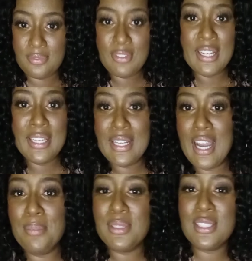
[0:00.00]
Write in the
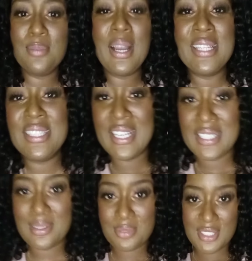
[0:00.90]
comments some
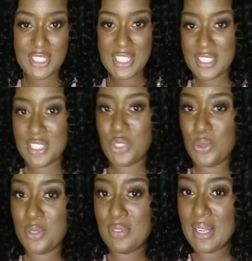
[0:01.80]
ideas, some suggestions
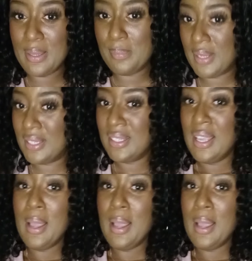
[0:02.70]
you could recommend